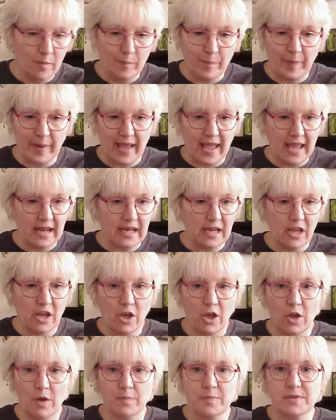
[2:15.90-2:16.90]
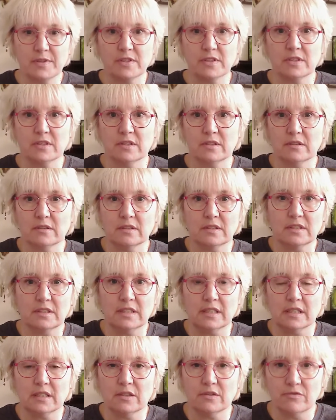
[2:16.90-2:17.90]
But any herbs,
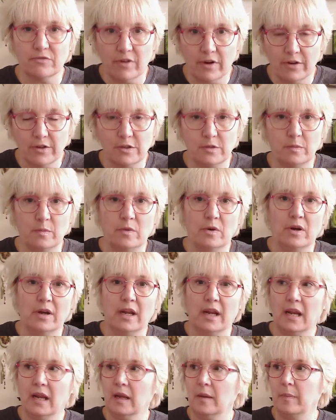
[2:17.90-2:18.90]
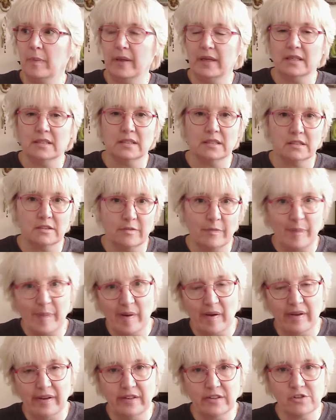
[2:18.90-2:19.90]
sticks of rosemary, pieces of
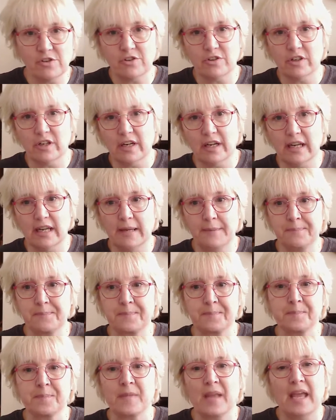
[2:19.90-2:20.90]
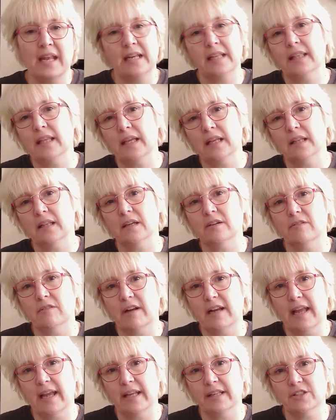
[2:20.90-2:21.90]
pine tree, anything that
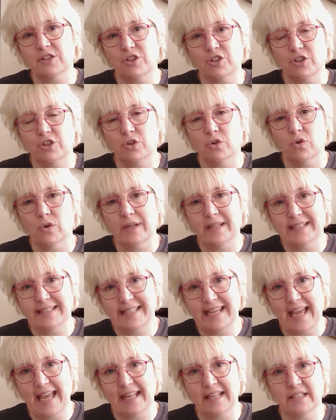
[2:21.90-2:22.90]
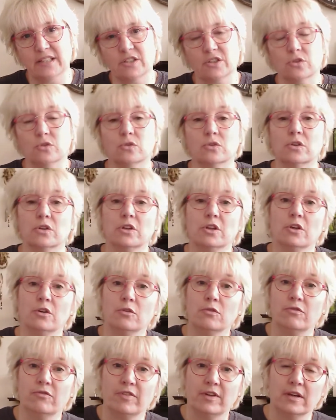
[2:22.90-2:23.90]
relates to your intent or that you
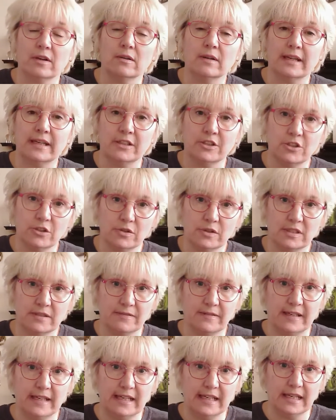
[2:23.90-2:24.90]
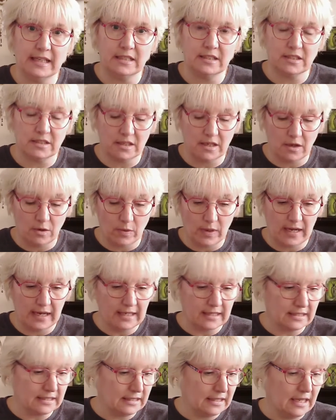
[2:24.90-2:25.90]
feel intuitively needs to go in
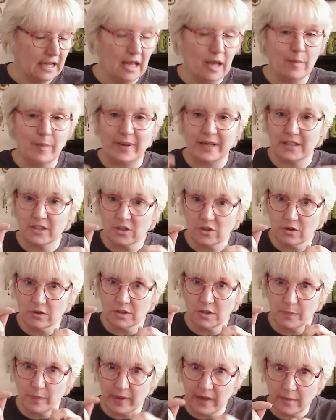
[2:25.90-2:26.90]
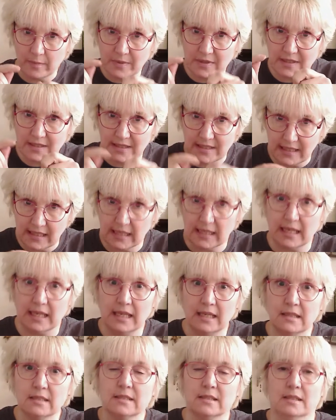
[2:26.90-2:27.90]
it. But it's got to be able to stick
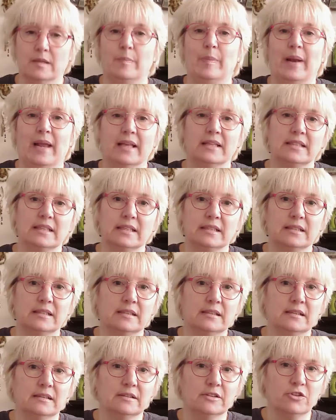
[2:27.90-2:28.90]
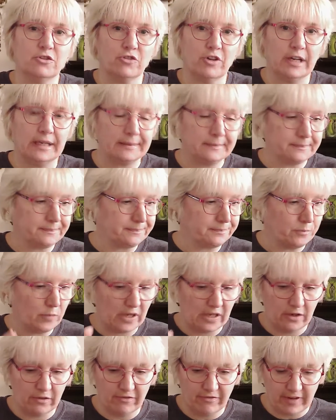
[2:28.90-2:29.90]
into the plaited string
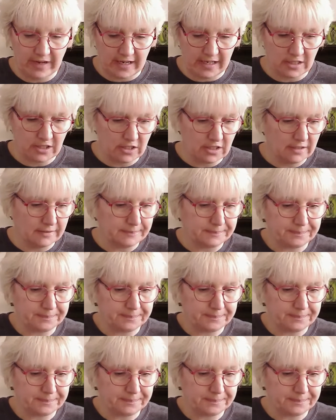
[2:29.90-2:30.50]
when you've finished.